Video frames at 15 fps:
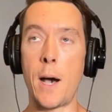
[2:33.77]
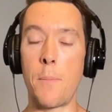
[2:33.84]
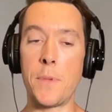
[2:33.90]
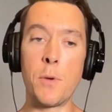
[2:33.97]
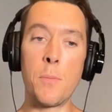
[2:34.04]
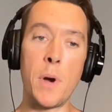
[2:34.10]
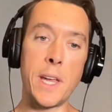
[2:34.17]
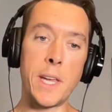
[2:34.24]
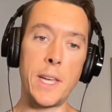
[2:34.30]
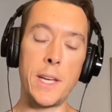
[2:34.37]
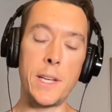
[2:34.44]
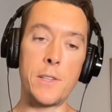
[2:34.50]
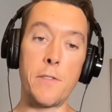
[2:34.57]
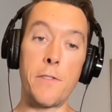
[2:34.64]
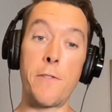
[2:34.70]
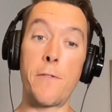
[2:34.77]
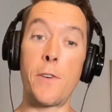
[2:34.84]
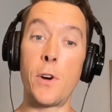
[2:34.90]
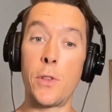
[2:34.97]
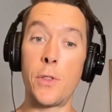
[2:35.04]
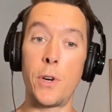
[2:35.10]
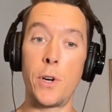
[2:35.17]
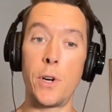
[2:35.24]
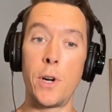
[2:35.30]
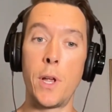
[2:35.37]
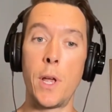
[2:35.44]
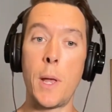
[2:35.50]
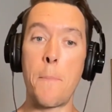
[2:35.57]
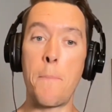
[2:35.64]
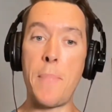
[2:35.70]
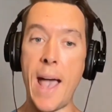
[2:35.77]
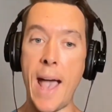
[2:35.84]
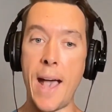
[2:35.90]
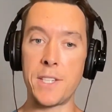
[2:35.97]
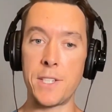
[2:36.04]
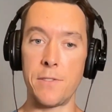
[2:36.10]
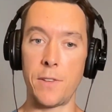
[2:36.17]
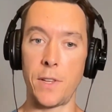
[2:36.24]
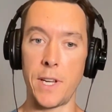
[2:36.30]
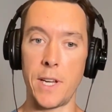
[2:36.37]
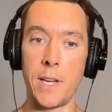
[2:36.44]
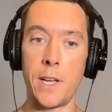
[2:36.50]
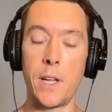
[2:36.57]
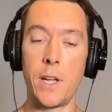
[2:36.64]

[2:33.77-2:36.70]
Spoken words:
you might get further passively,